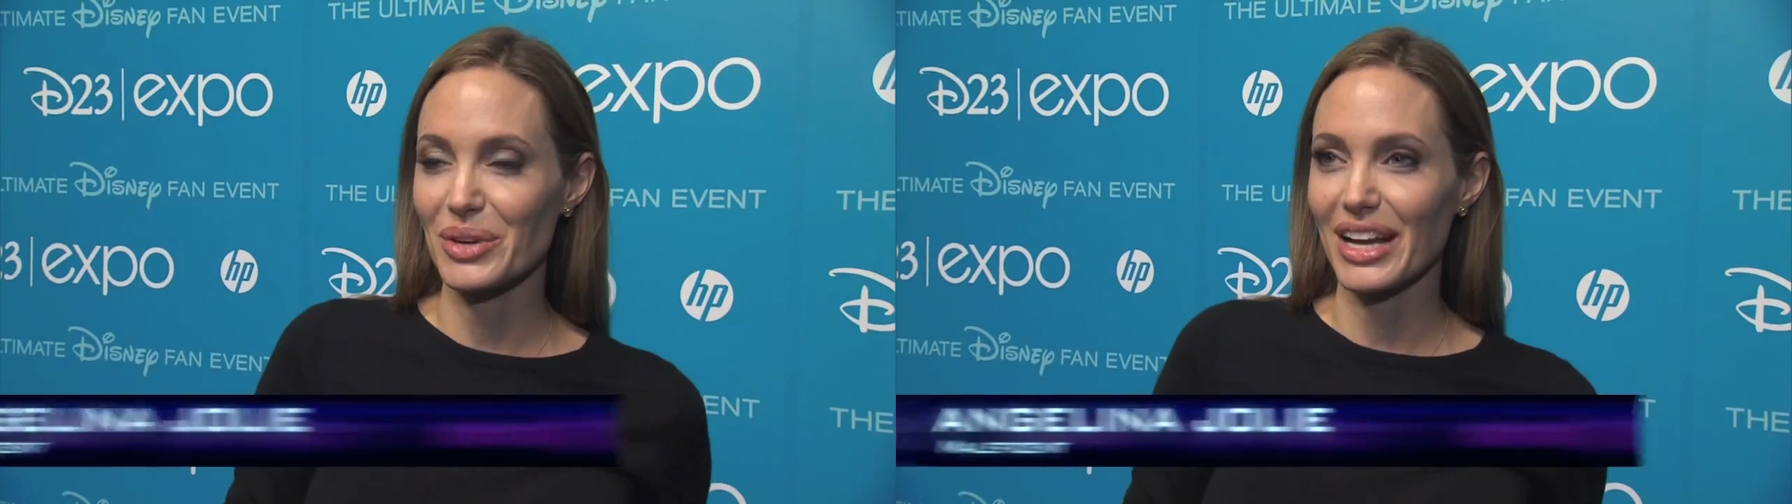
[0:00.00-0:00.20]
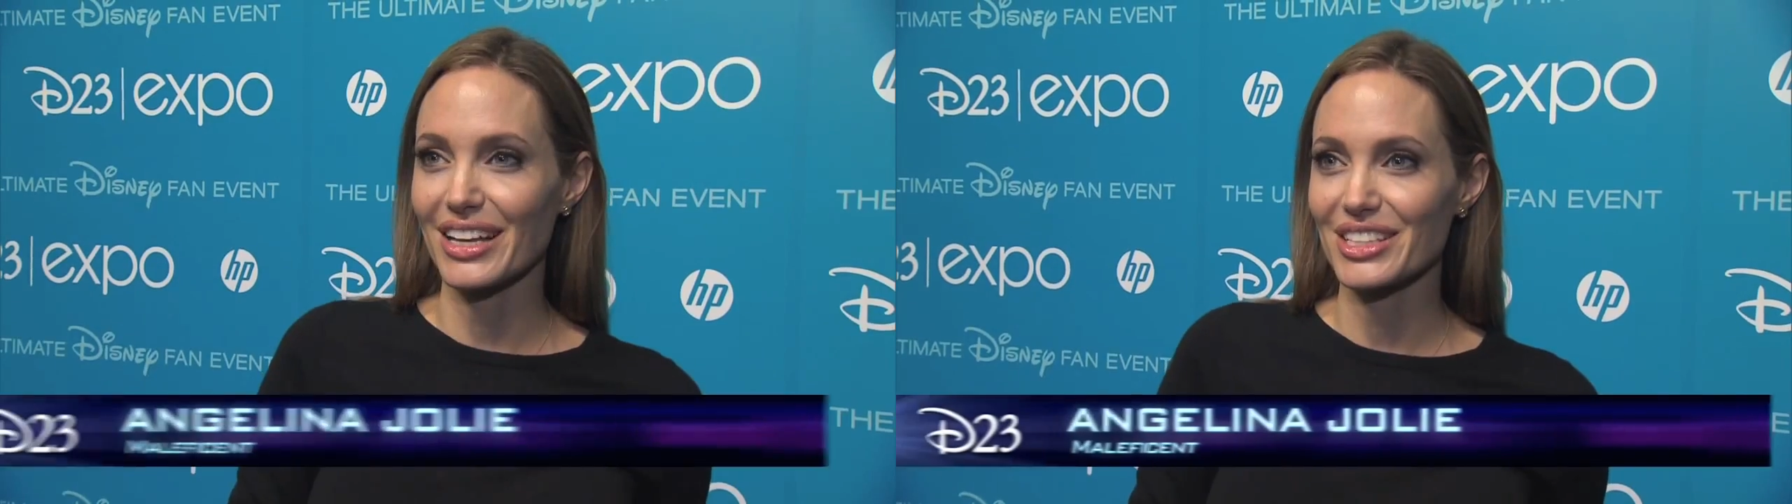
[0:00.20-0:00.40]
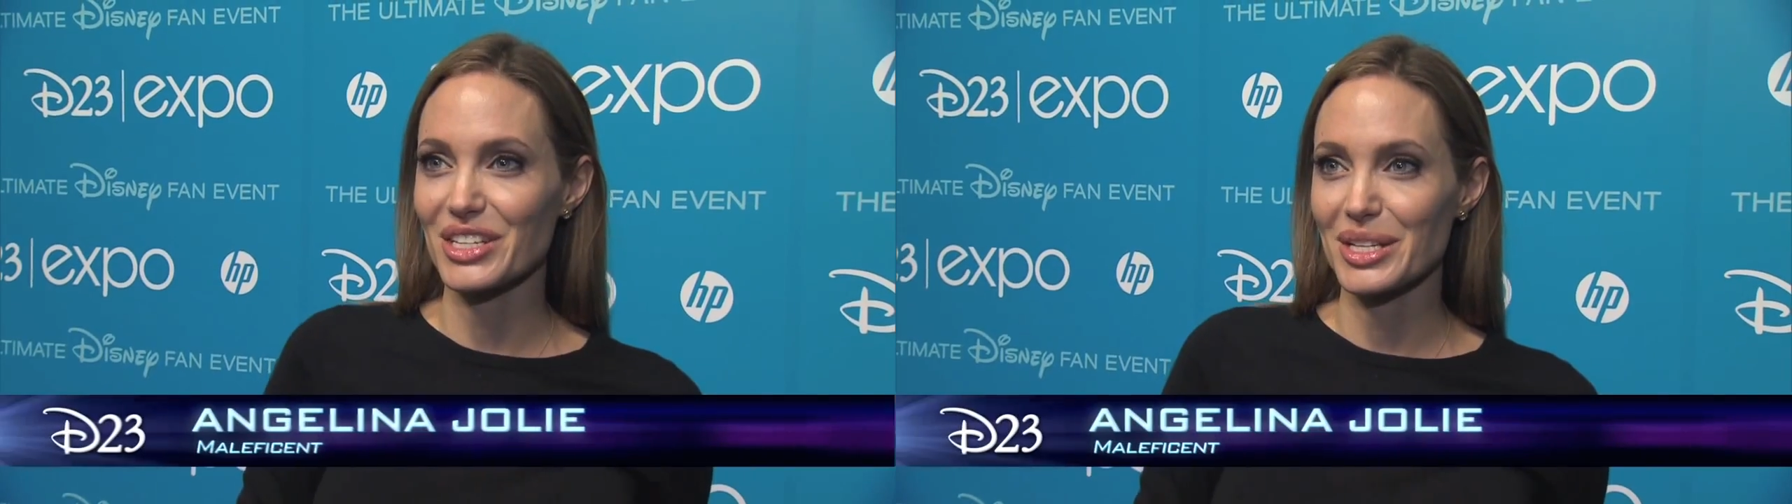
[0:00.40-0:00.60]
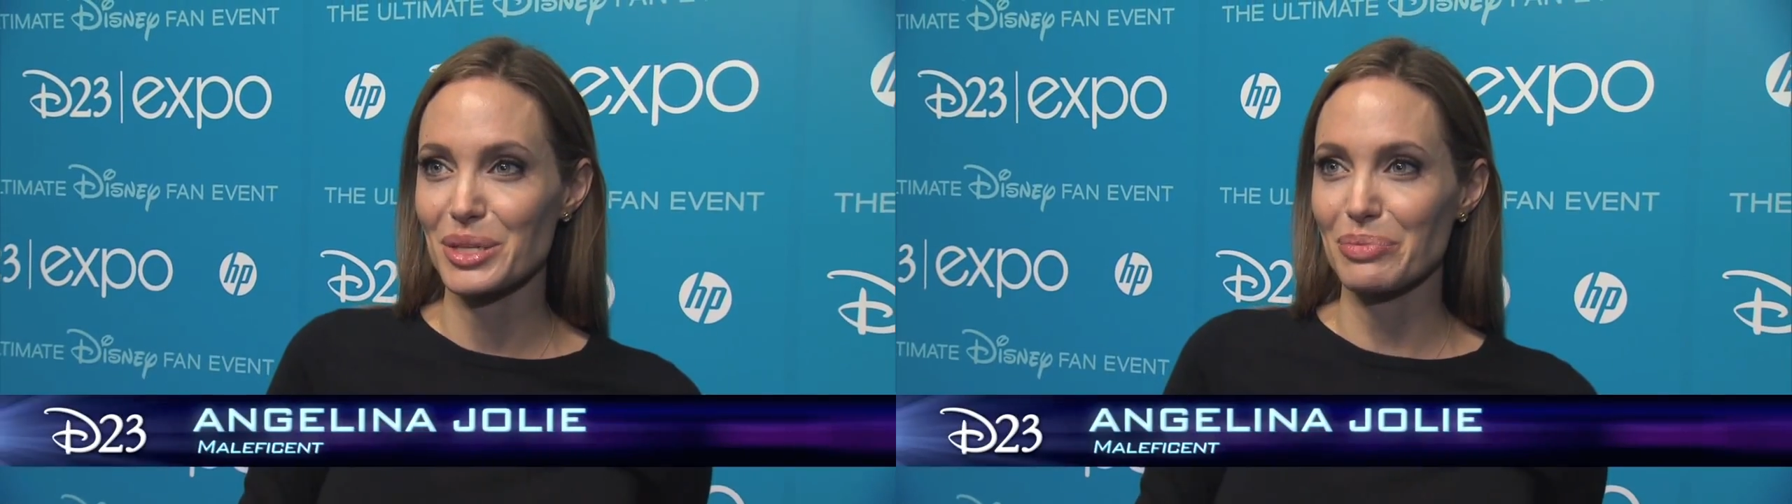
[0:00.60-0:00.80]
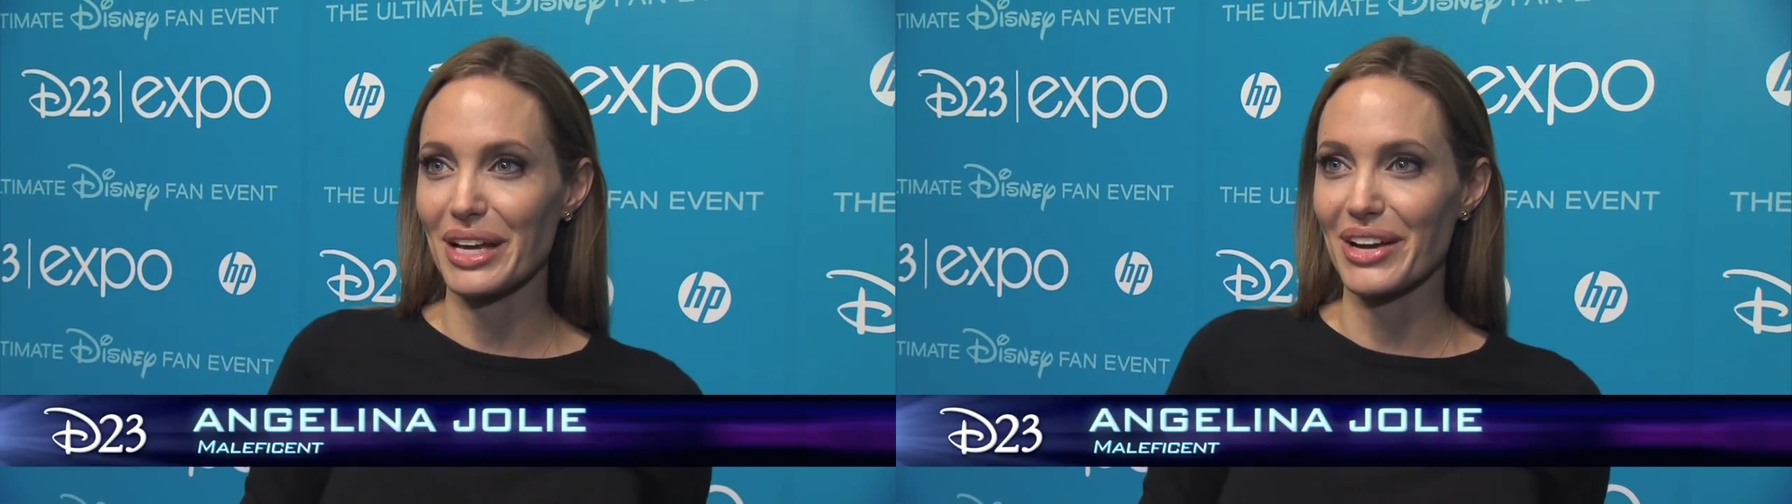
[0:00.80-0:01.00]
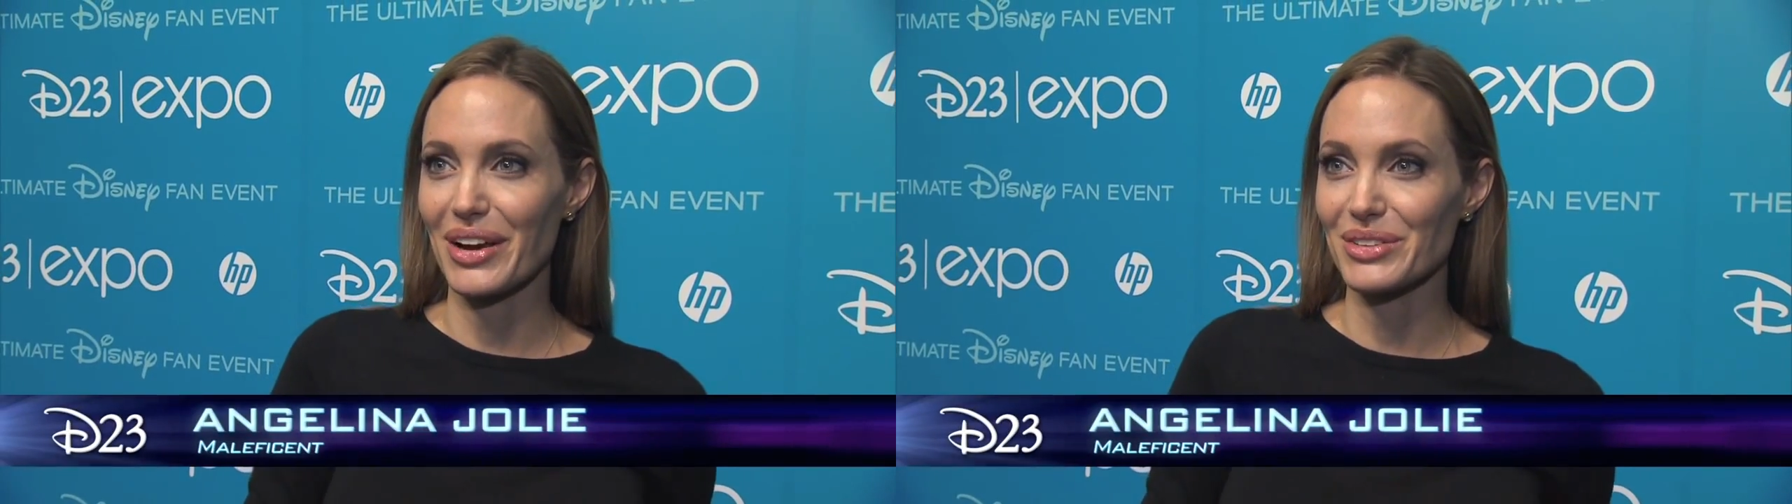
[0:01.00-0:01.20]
when I got the chance to play her,